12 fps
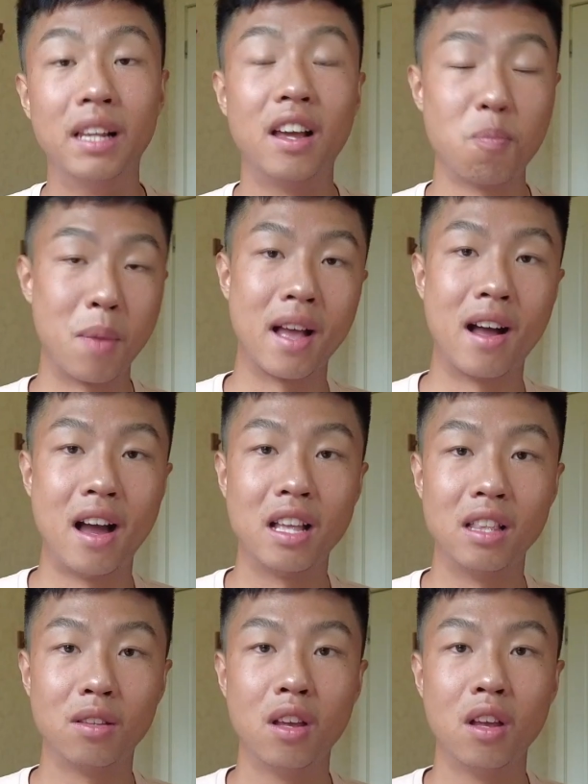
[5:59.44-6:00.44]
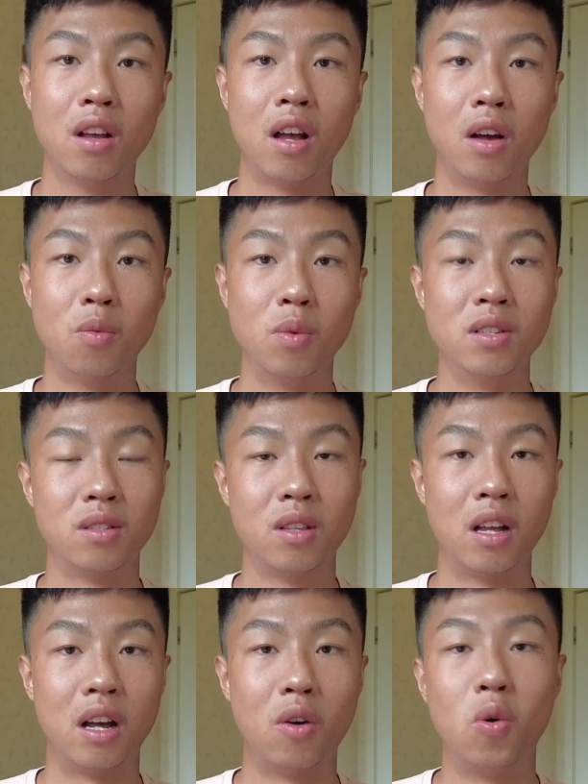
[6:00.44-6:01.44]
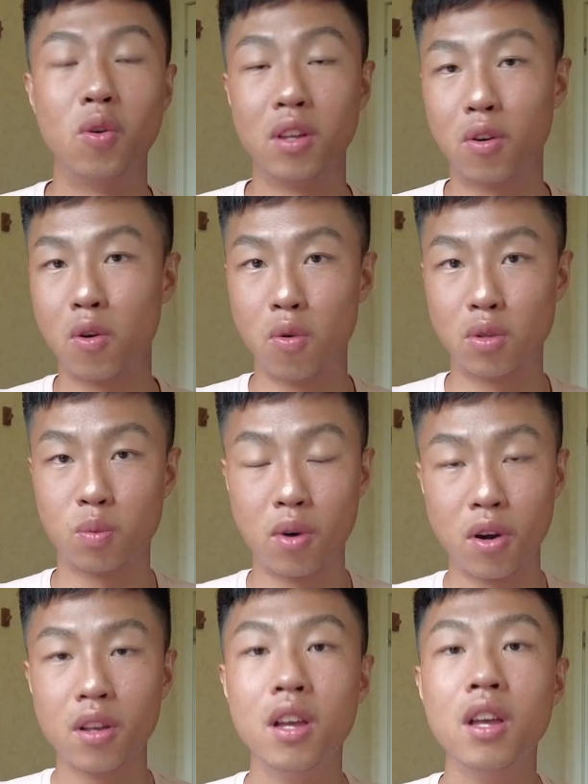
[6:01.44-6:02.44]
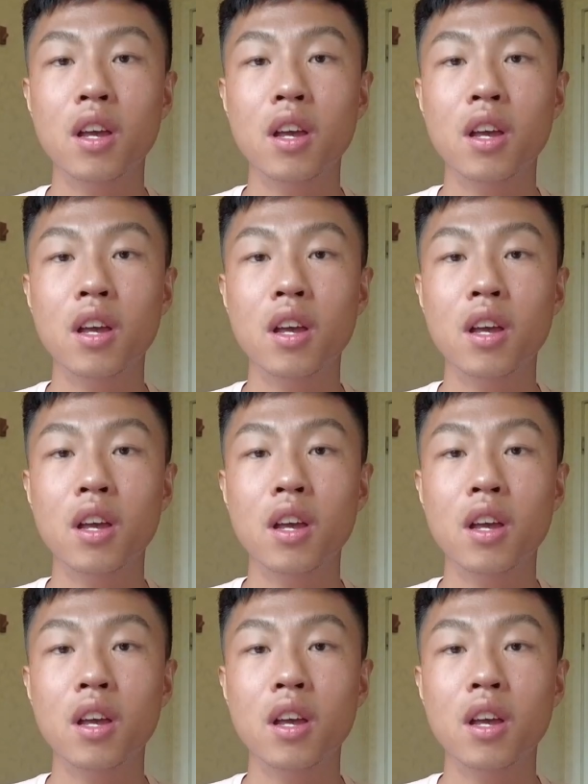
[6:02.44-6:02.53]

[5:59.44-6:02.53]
left behind with all the coursework,